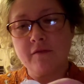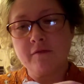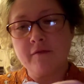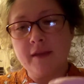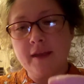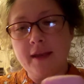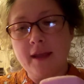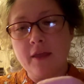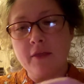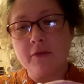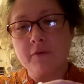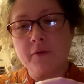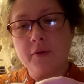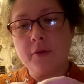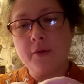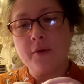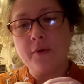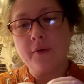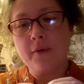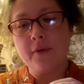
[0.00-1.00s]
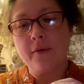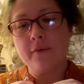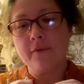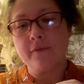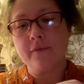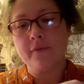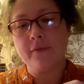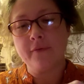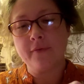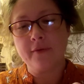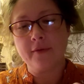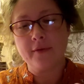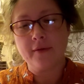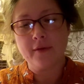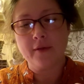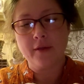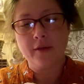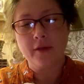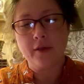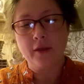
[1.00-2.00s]
feed it through
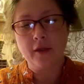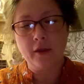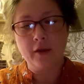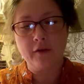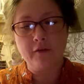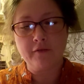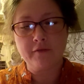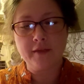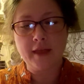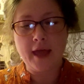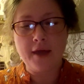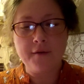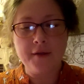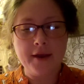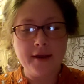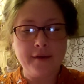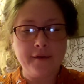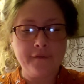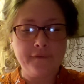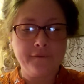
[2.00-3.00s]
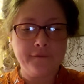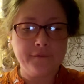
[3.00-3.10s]
your flower. Here.